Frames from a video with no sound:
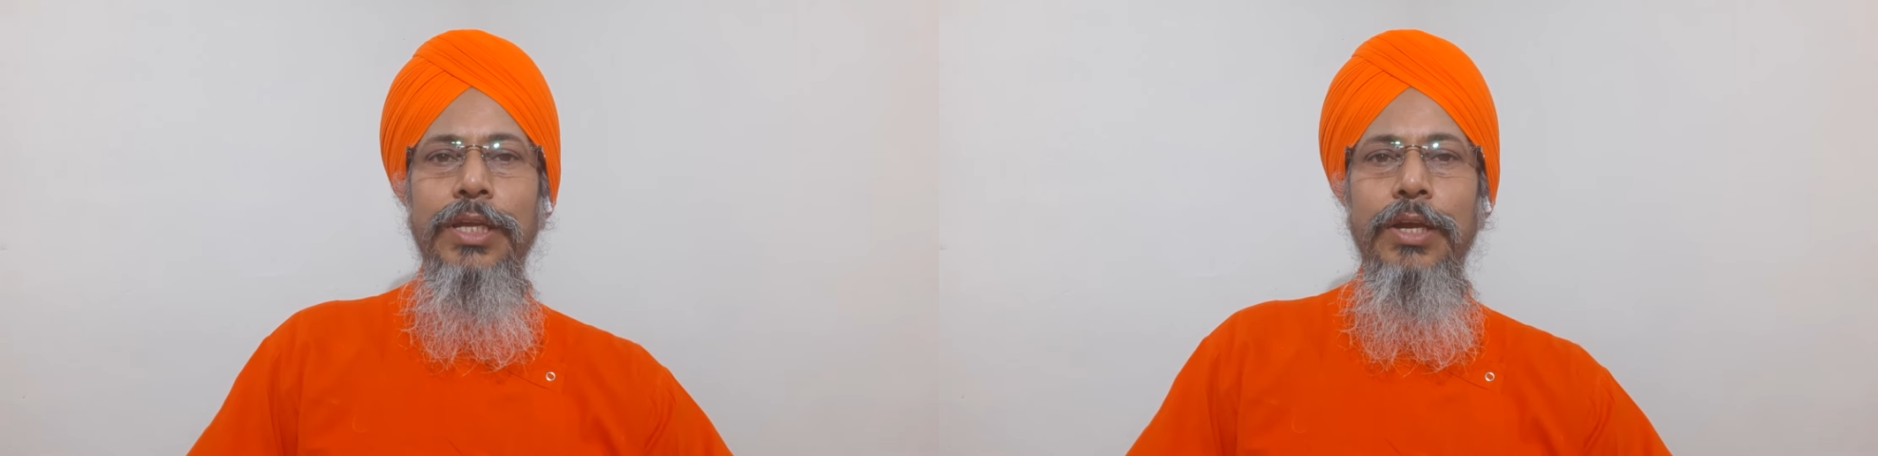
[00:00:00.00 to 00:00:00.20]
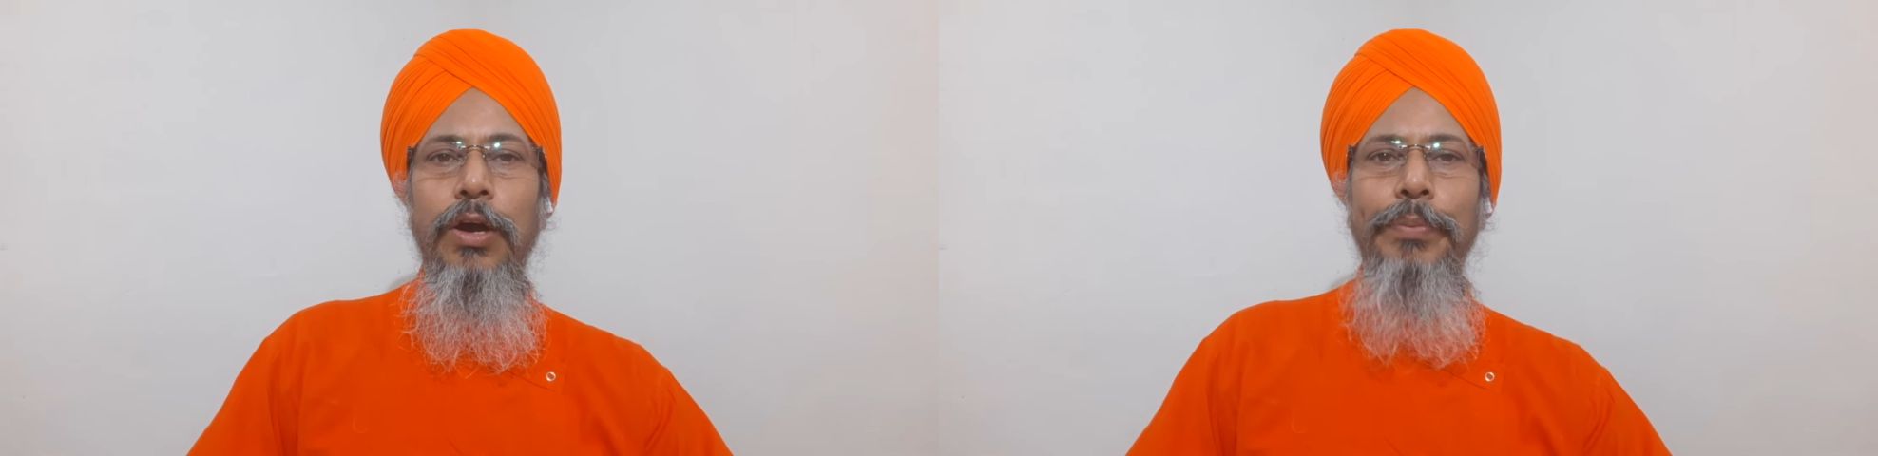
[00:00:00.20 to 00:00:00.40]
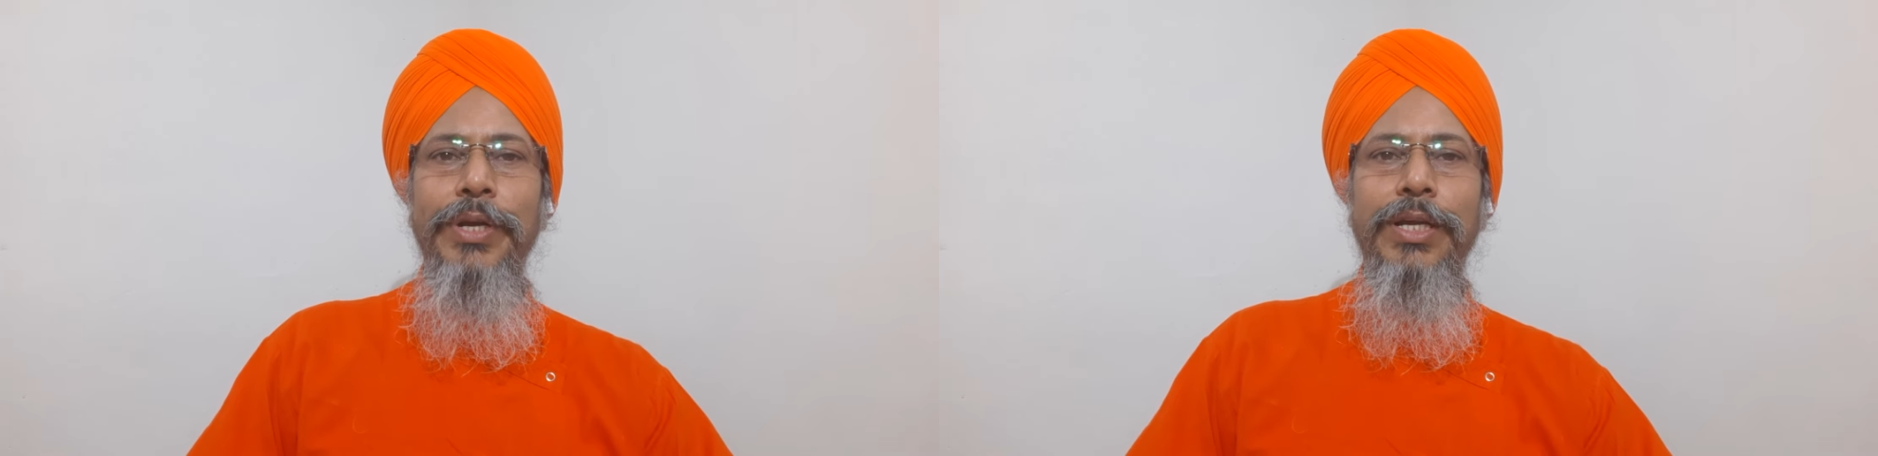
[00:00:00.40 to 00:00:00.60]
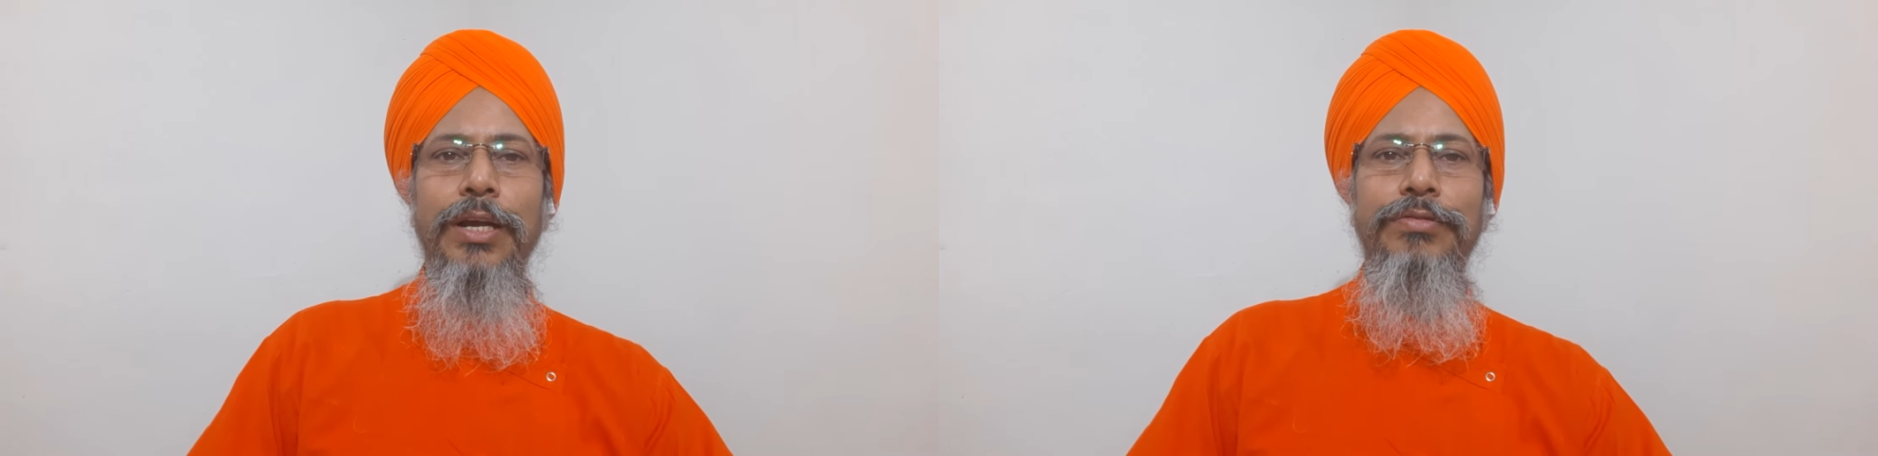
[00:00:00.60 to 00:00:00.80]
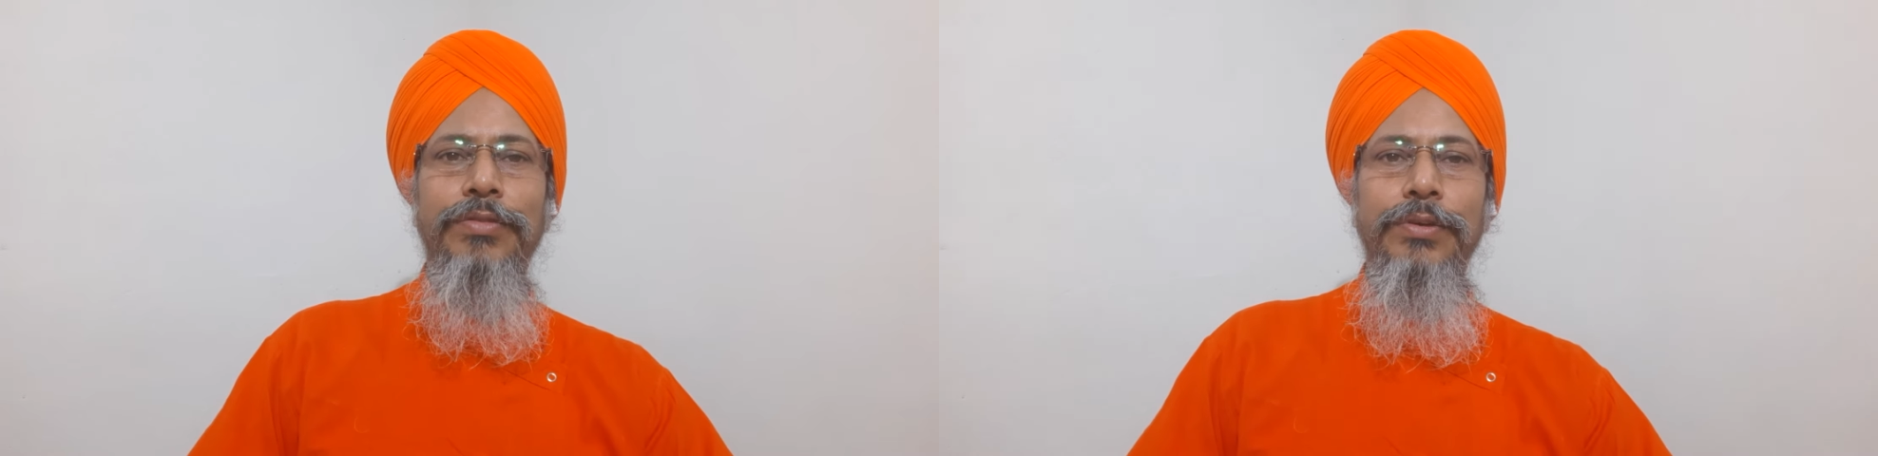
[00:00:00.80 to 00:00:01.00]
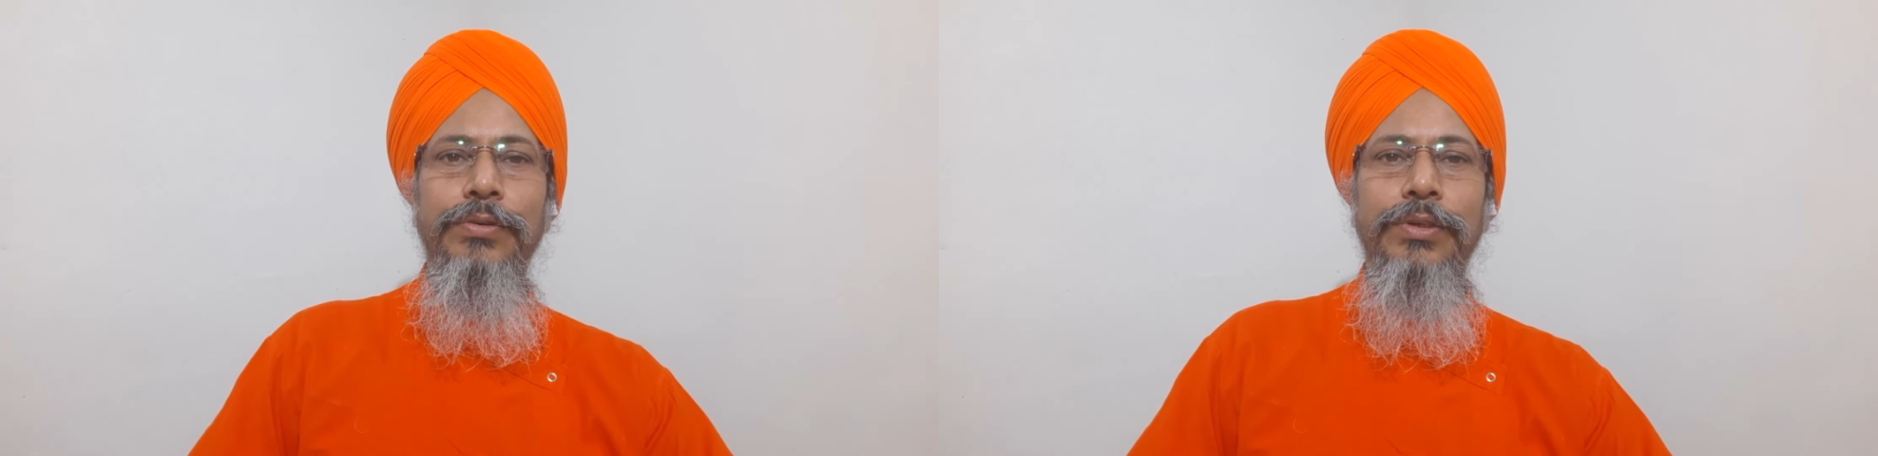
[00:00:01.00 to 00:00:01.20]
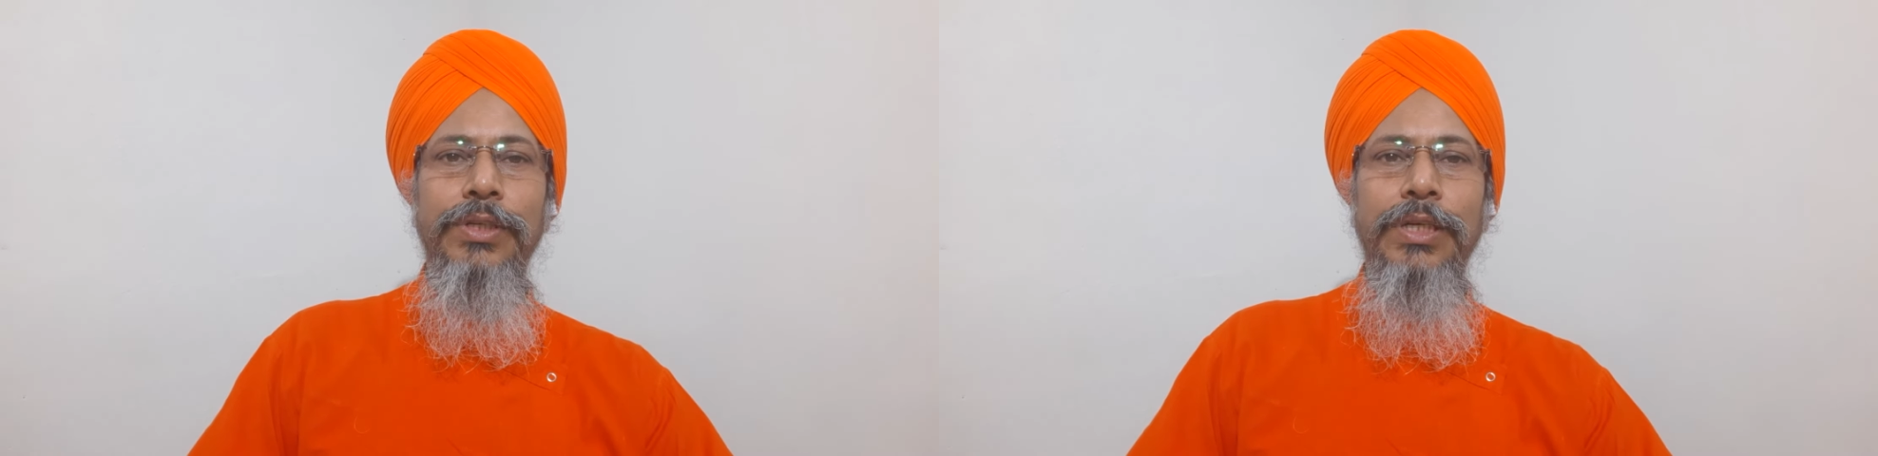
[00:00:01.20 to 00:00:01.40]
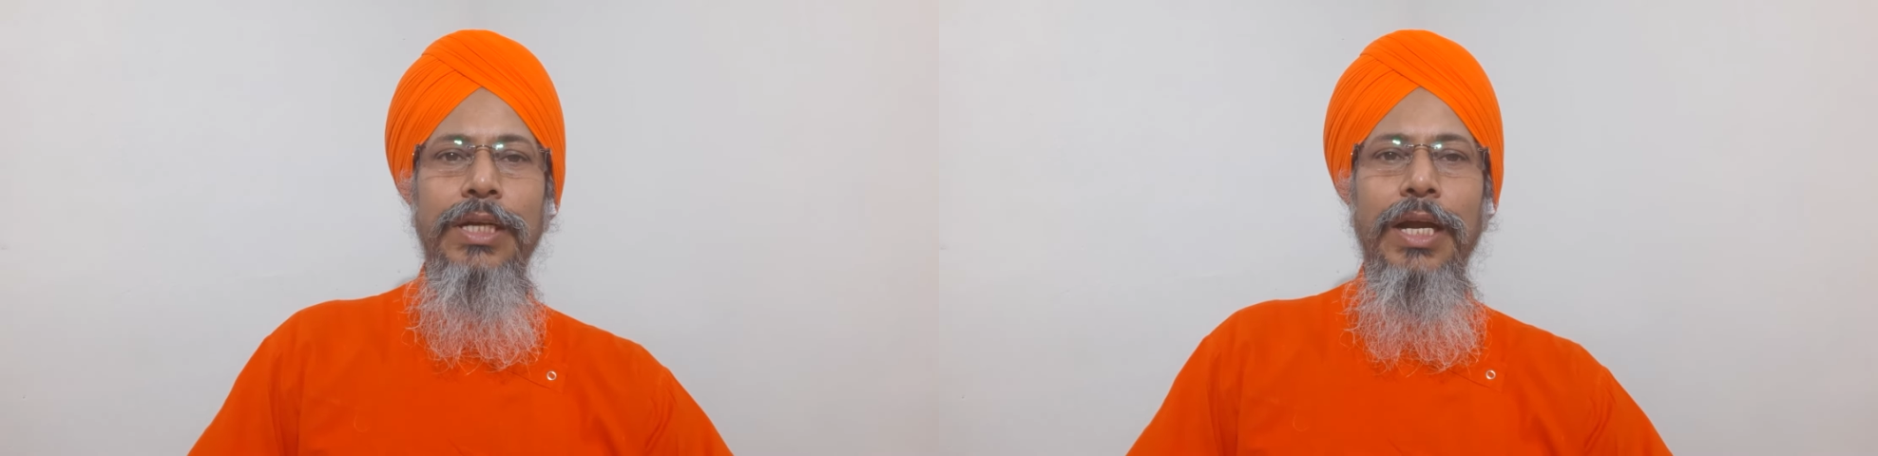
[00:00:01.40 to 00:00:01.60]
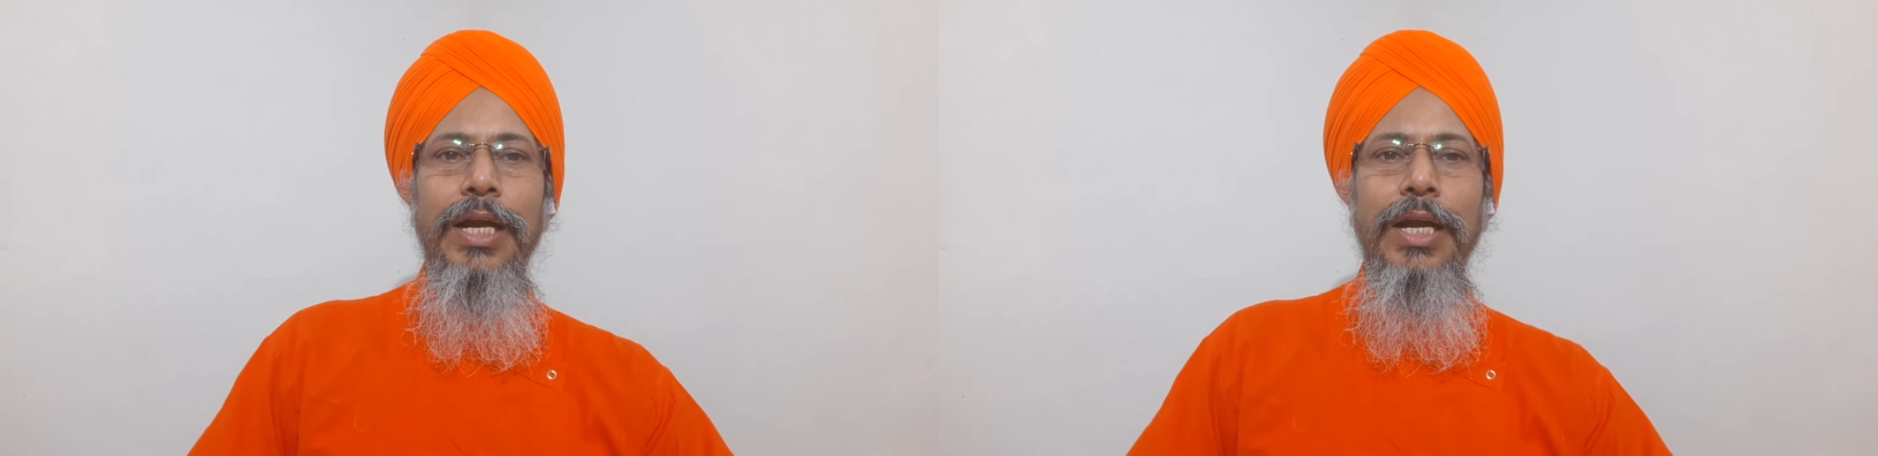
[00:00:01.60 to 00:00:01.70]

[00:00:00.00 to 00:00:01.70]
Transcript: the optical fluid